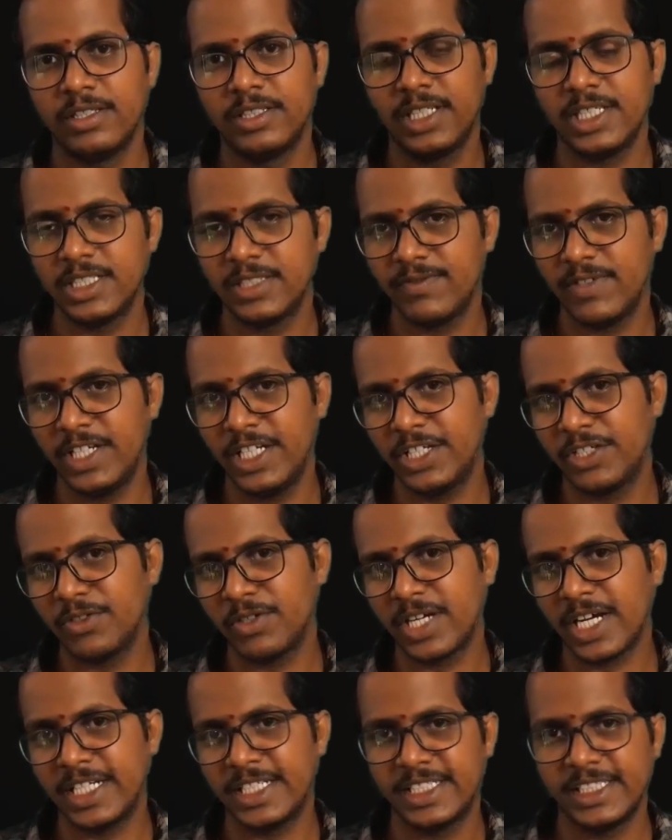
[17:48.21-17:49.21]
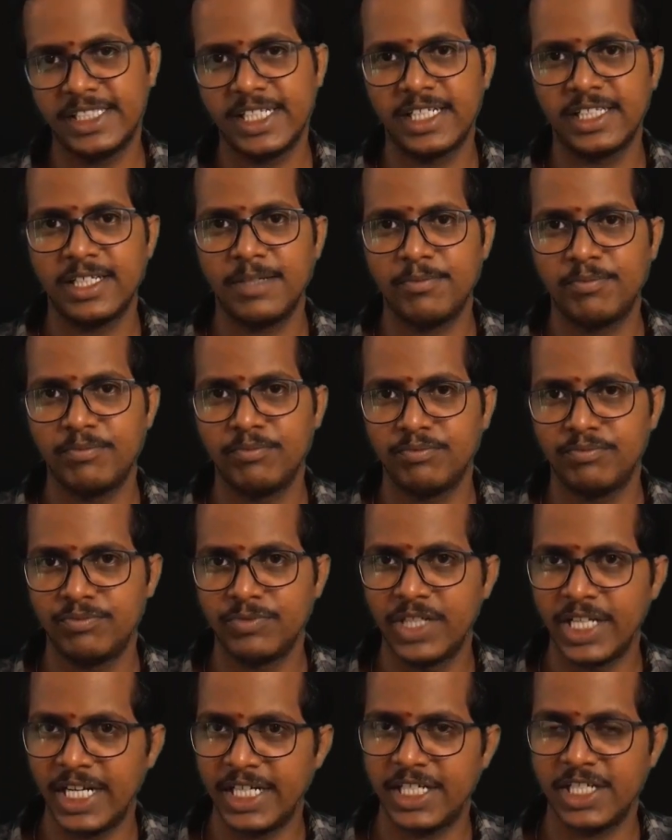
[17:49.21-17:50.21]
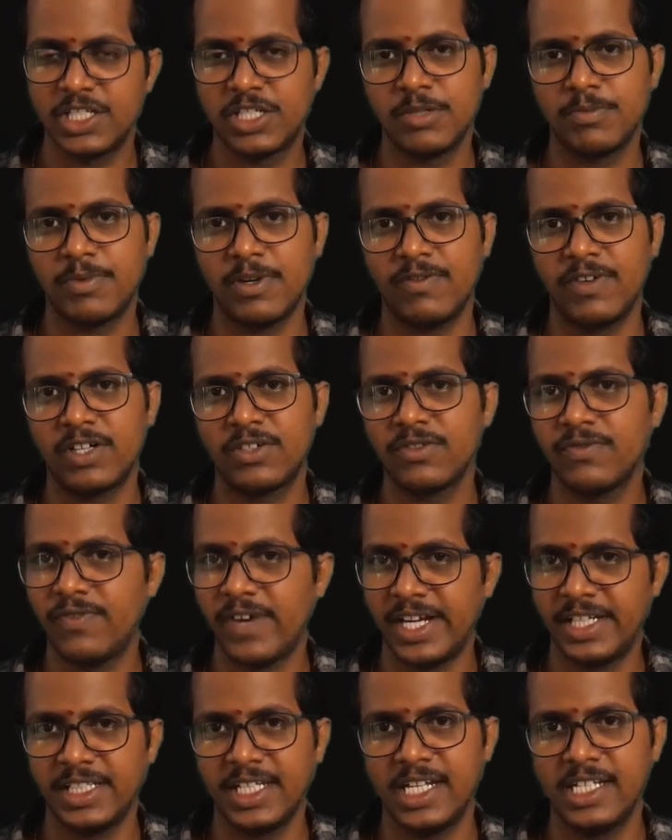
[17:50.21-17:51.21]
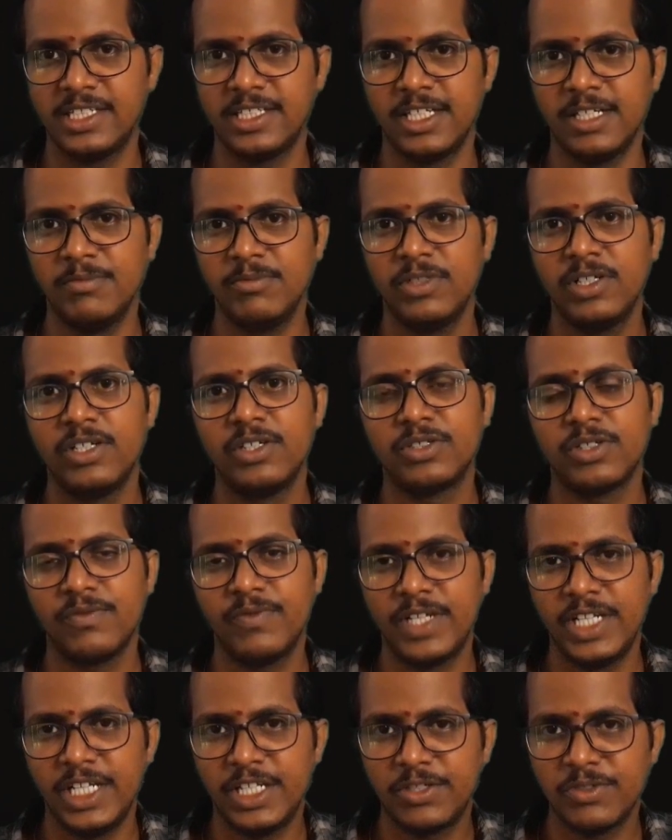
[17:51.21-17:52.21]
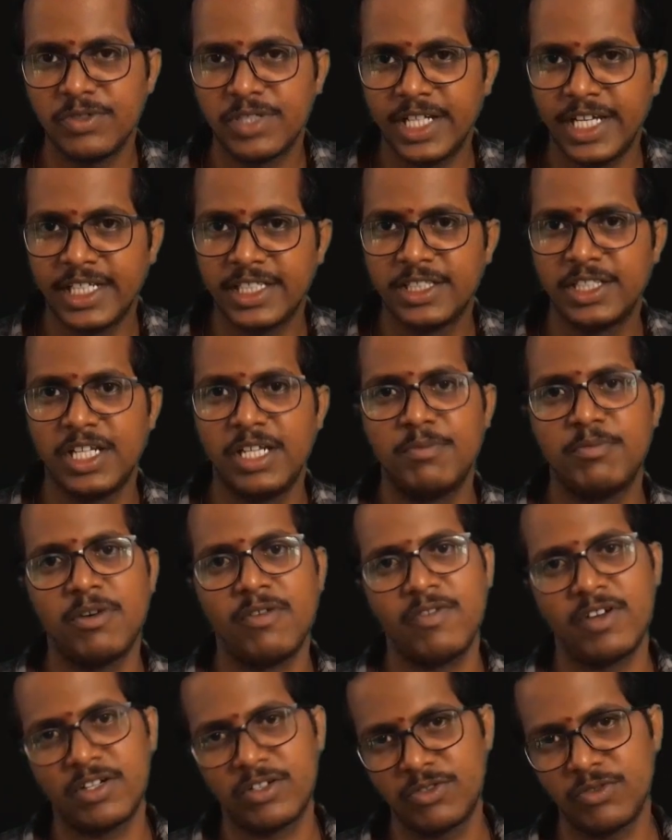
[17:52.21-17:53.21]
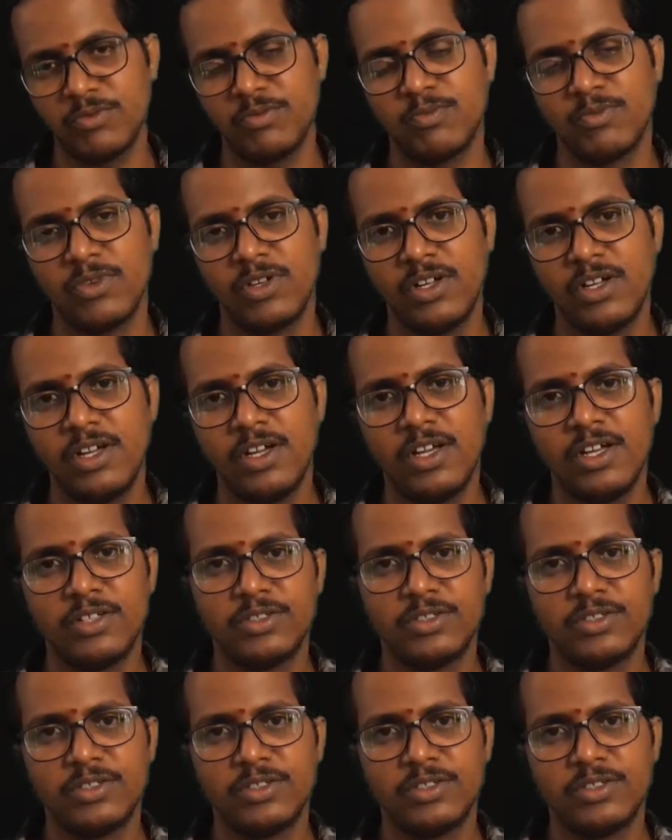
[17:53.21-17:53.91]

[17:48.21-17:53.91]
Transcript: Since we need to consider the greatest power to find the LCM, so we need to take 3 power 2.